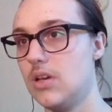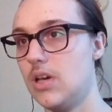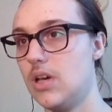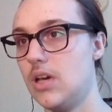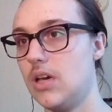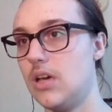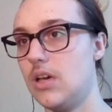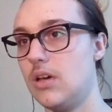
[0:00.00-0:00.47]

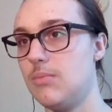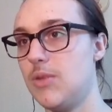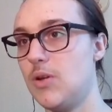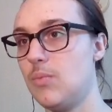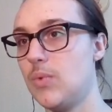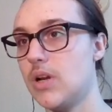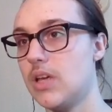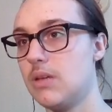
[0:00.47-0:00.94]

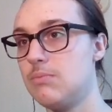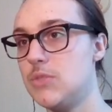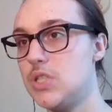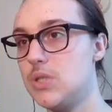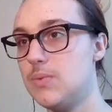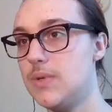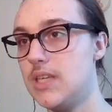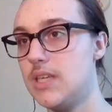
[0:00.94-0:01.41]
And what I'm
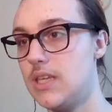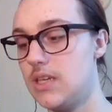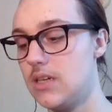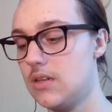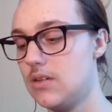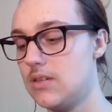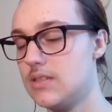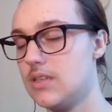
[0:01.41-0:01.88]
doing
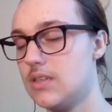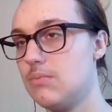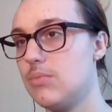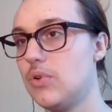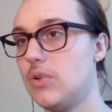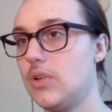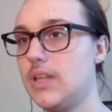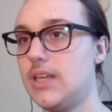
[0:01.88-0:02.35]
here is I'm
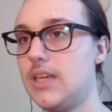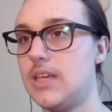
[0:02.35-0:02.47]
pulling